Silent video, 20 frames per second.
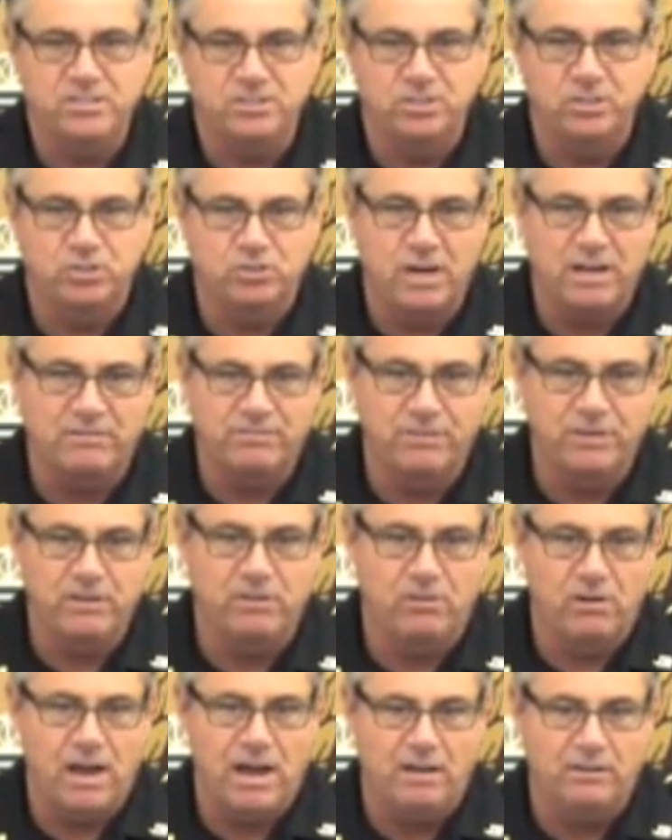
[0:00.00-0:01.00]
to try to
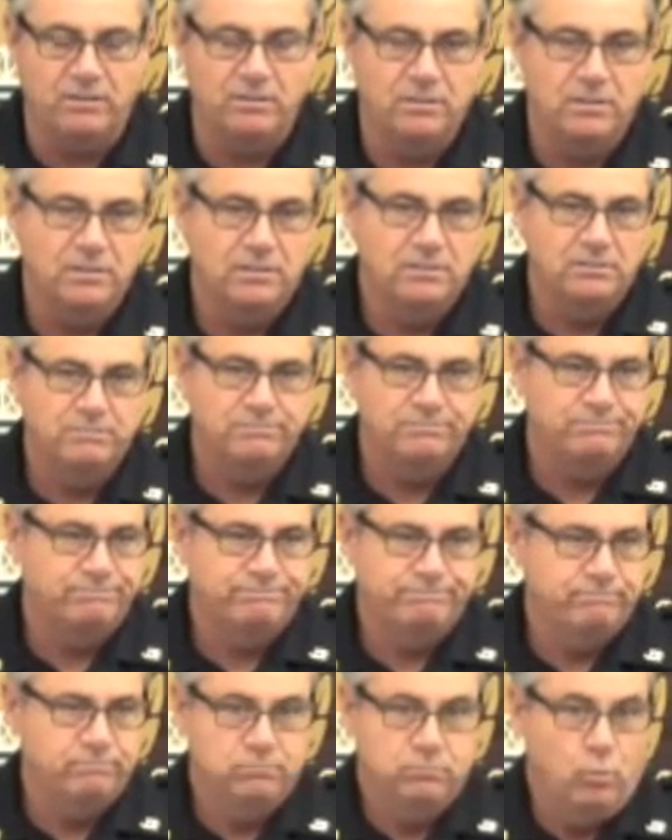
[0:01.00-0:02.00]
figure out
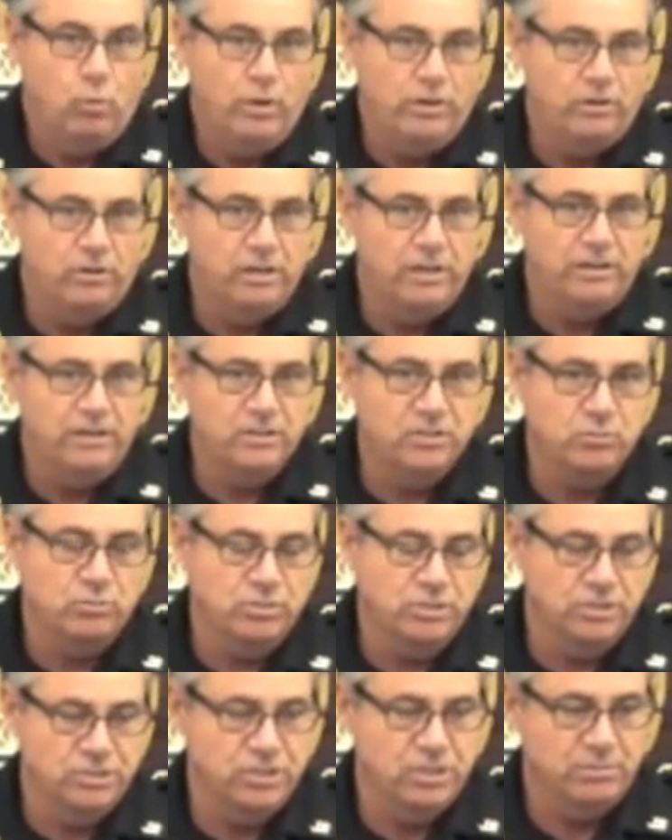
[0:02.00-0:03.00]
whether any of this was
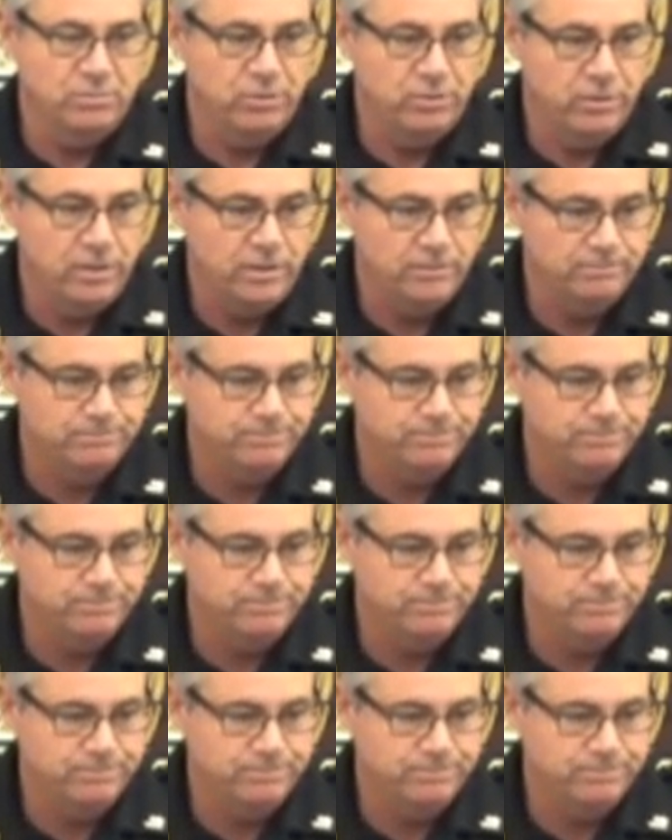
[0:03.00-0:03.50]
legitimate or not.